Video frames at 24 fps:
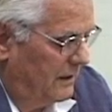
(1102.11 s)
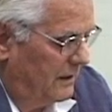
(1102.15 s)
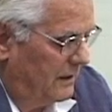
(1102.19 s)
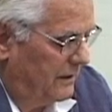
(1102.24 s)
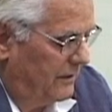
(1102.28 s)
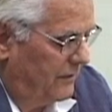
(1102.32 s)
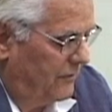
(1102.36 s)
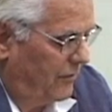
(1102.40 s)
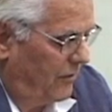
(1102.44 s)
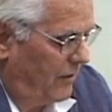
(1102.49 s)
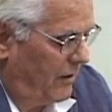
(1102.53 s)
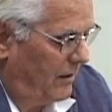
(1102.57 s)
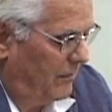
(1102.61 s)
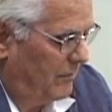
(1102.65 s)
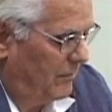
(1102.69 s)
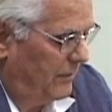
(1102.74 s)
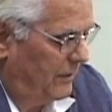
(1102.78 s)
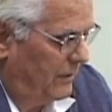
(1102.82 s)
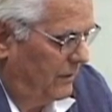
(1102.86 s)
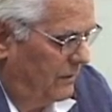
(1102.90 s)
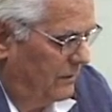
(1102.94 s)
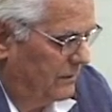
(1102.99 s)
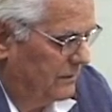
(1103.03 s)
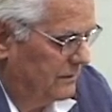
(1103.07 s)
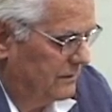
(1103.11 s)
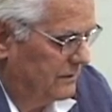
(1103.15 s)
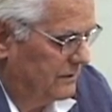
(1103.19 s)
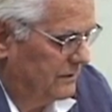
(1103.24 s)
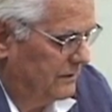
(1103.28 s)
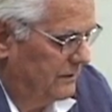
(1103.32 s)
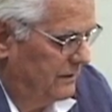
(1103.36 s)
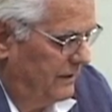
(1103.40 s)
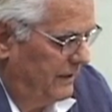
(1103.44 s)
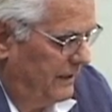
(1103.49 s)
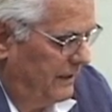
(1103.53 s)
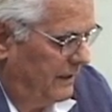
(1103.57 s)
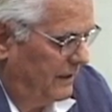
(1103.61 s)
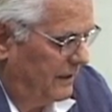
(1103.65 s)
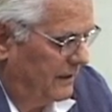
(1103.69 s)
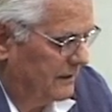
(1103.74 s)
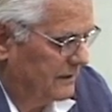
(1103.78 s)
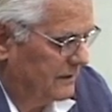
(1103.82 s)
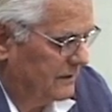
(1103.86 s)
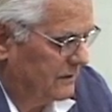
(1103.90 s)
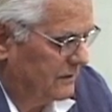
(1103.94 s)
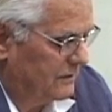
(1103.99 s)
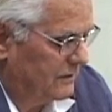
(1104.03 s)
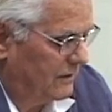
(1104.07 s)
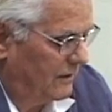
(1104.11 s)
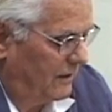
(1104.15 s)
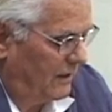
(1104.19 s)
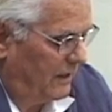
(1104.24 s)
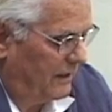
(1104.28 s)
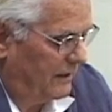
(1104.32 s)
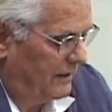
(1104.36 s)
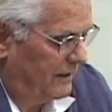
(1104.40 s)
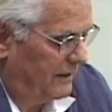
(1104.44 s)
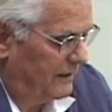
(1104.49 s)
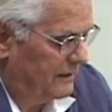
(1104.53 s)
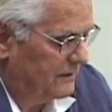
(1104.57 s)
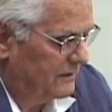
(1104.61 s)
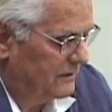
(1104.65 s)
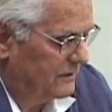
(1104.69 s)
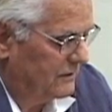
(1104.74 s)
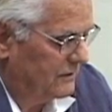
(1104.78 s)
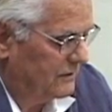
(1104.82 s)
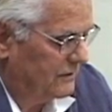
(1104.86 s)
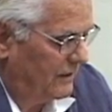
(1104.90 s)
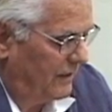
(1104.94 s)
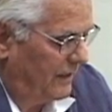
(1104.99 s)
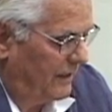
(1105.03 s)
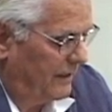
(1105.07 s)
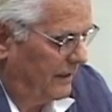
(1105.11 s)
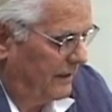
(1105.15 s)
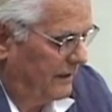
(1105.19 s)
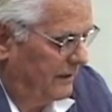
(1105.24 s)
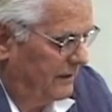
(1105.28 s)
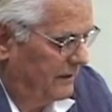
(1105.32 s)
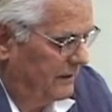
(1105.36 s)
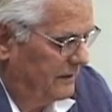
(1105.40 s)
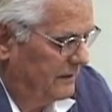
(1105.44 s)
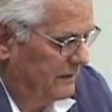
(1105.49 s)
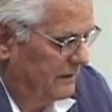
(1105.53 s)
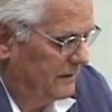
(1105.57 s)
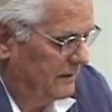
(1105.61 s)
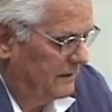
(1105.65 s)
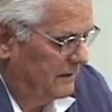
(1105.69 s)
A trombone's neon sliding sank